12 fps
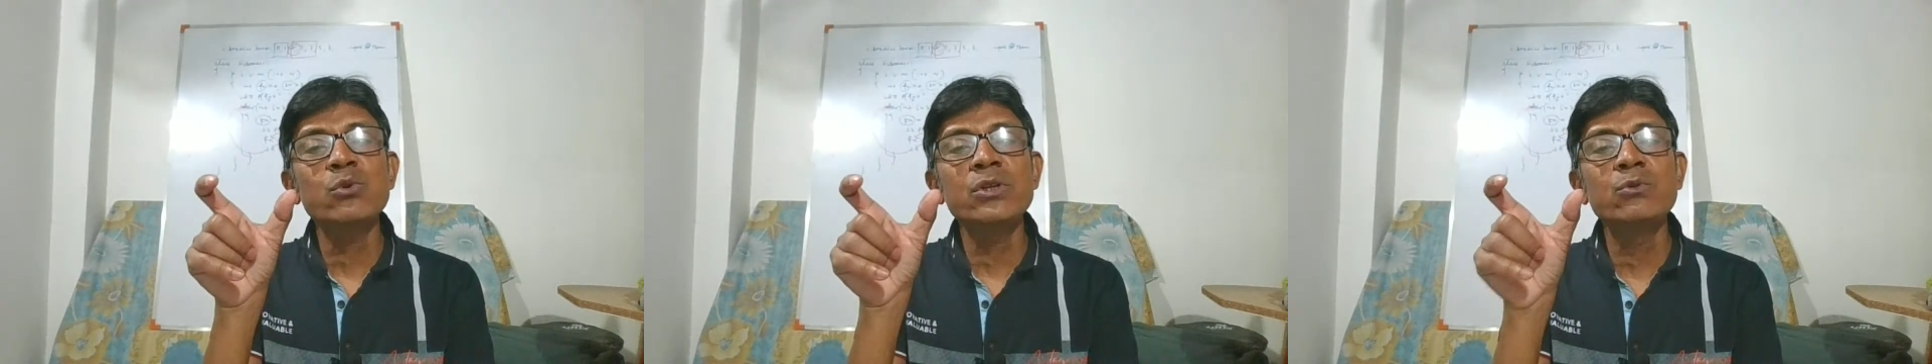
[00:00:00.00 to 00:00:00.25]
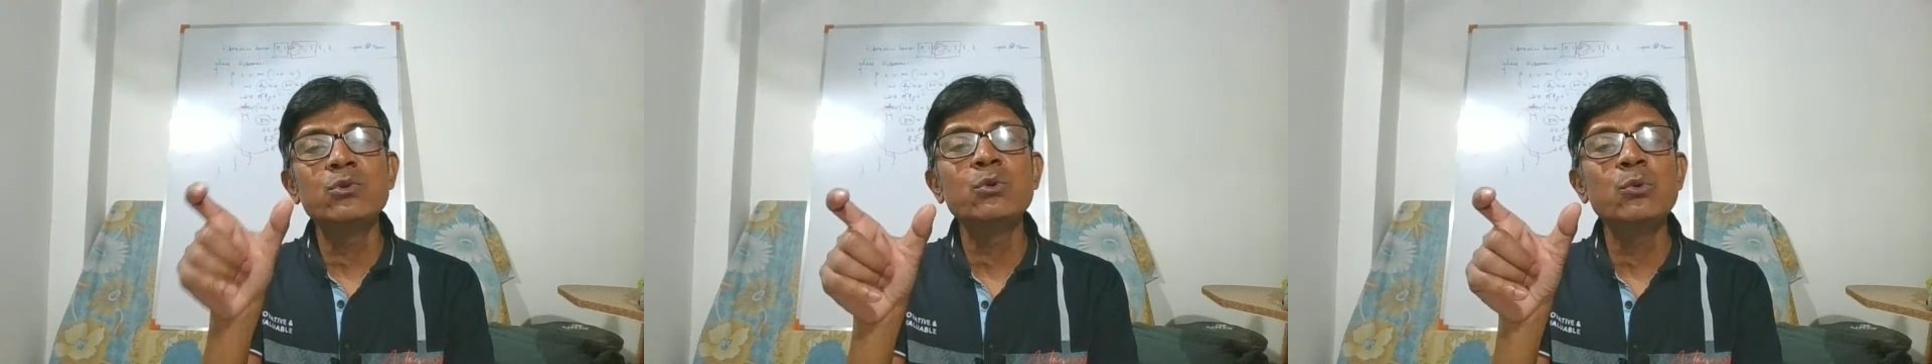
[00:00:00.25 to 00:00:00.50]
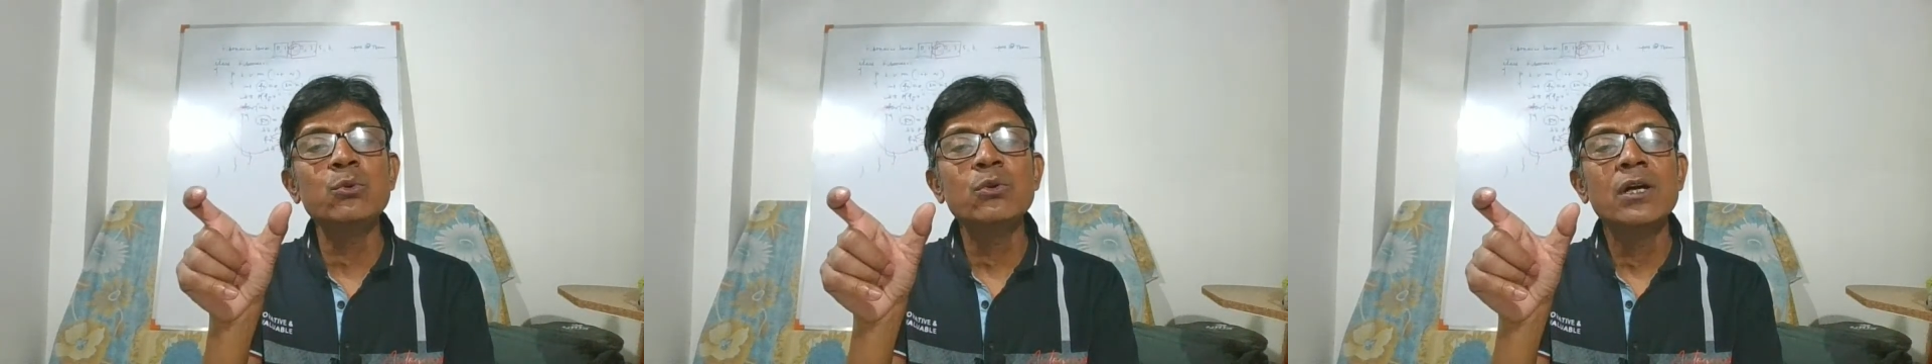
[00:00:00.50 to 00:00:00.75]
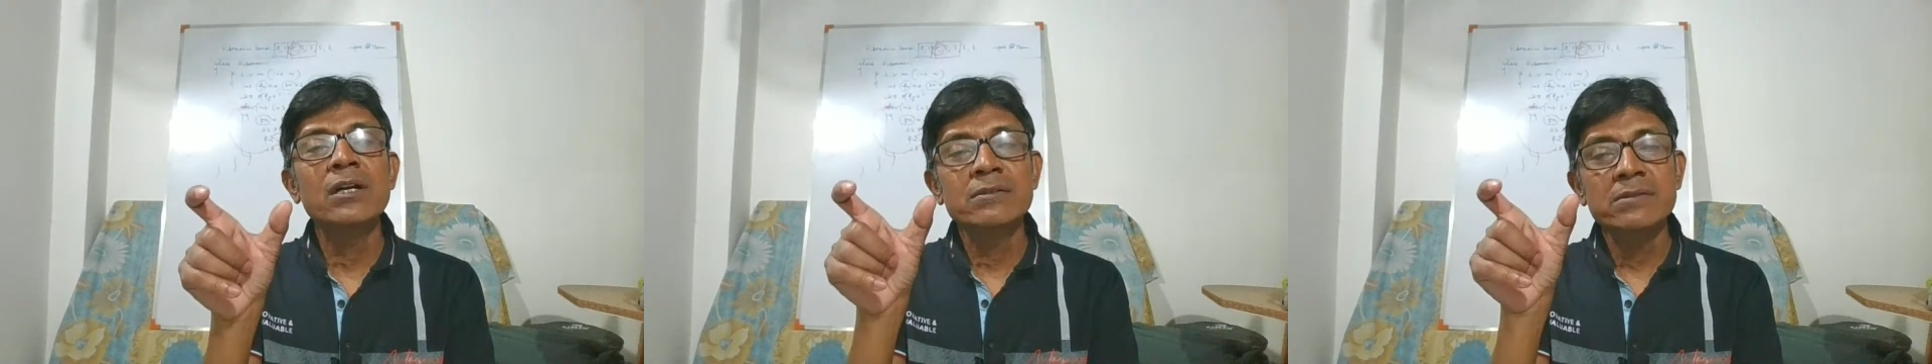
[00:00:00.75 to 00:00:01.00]
you do
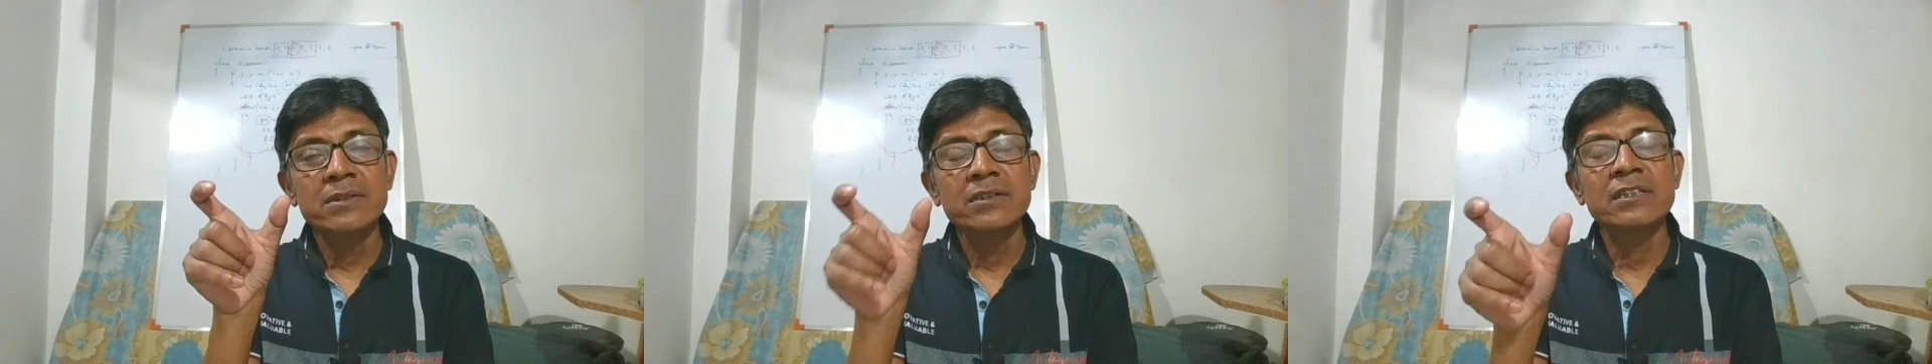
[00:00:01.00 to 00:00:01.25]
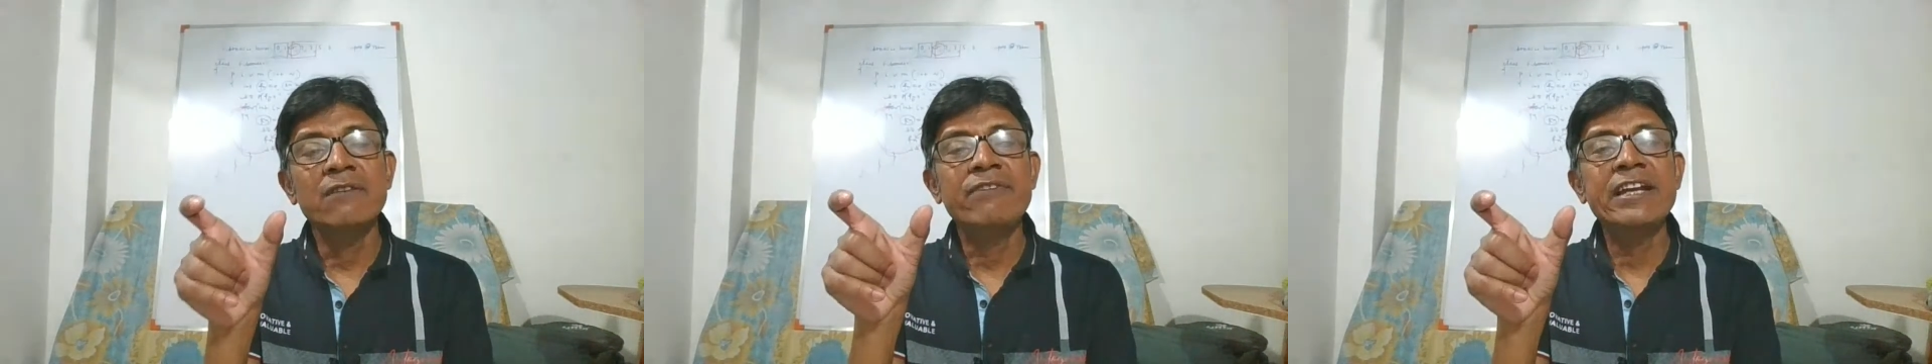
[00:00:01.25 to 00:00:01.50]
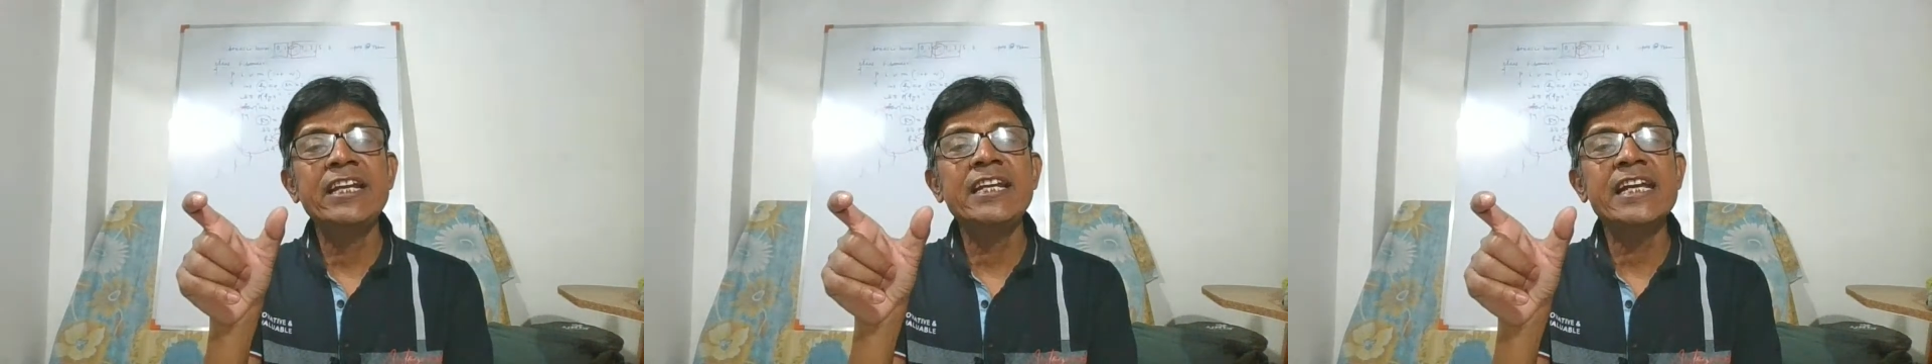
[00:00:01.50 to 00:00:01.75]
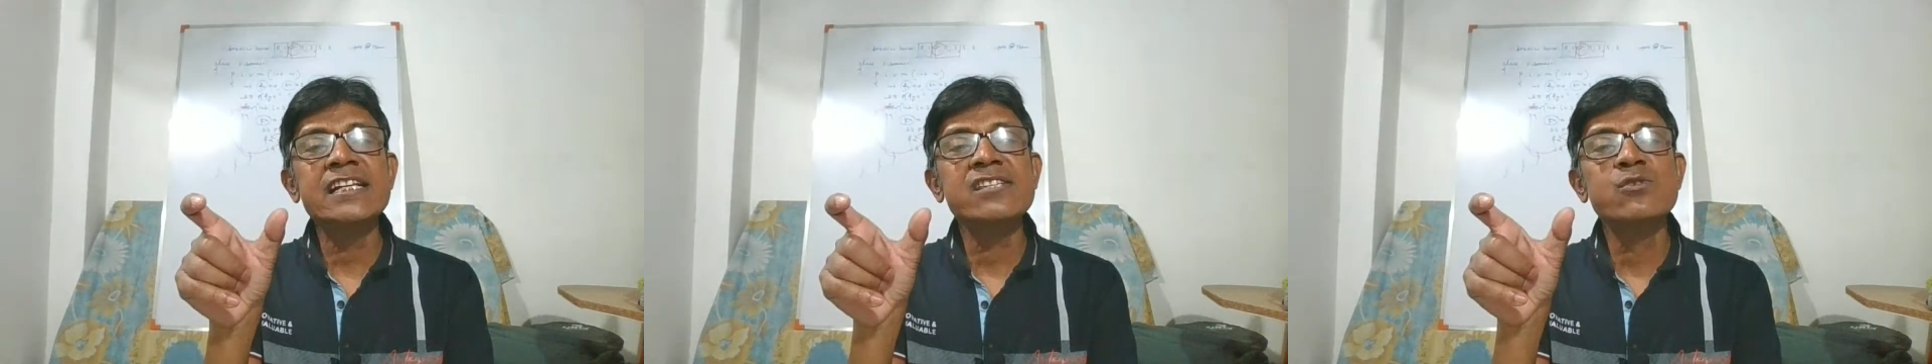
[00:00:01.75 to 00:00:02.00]
the very
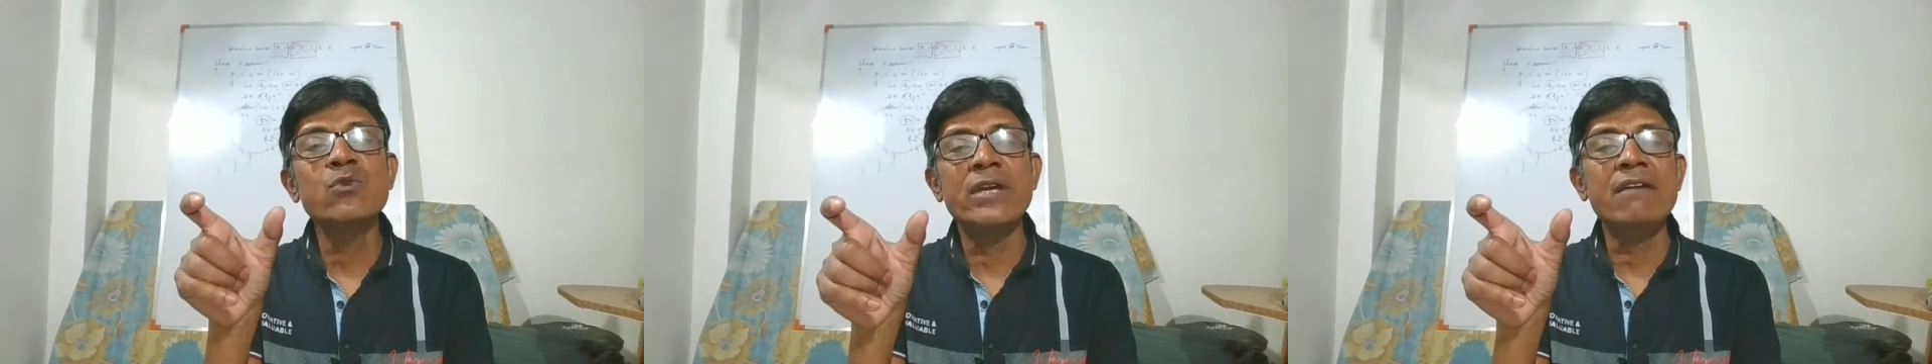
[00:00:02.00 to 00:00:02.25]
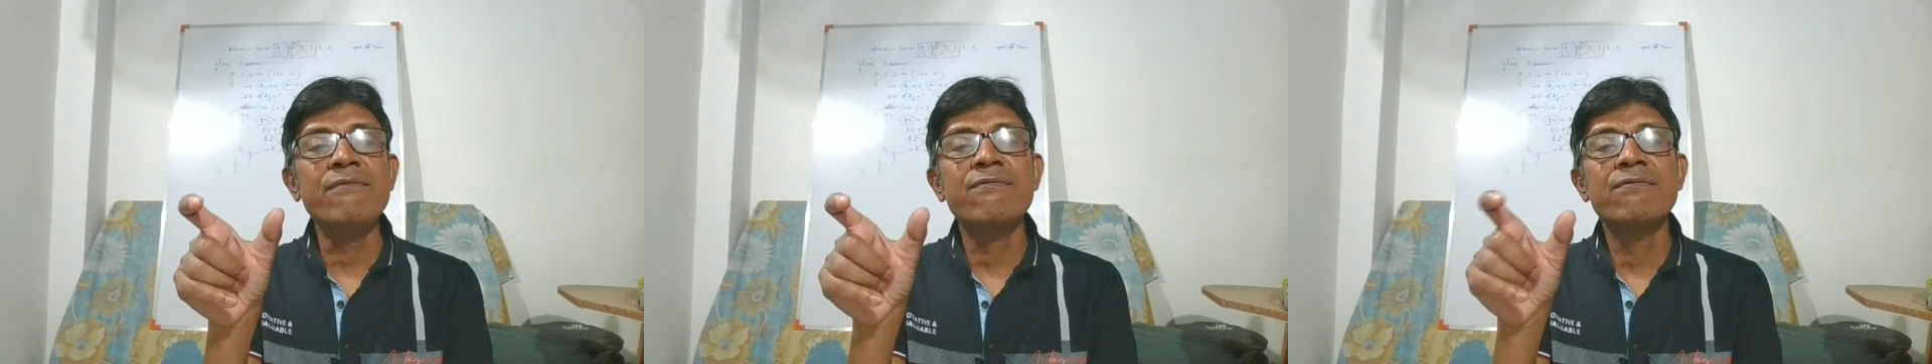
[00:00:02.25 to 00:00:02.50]
next to if